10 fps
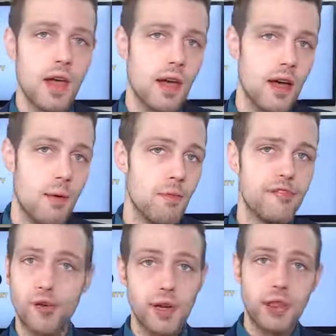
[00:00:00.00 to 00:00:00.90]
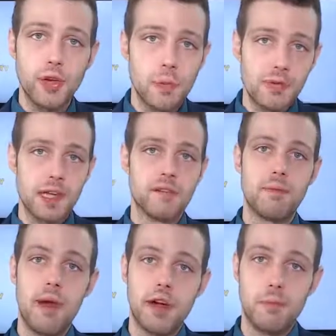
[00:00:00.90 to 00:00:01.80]
43% of
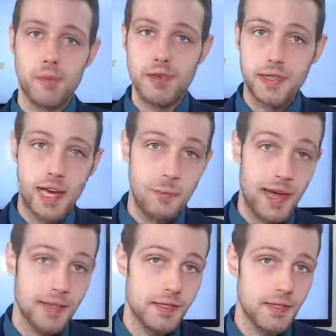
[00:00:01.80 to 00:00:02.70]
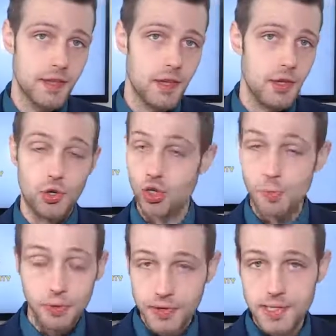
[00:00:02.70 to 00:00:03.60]
American prison inmates grew up
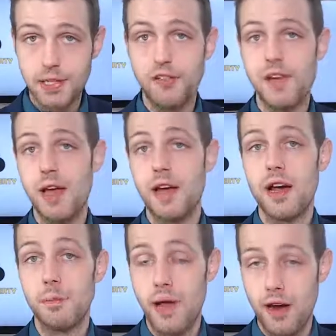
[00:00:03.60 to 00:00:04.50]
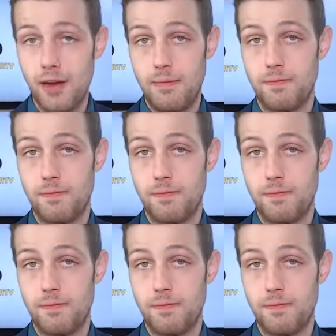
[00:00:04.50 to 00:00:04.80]
with a single parent.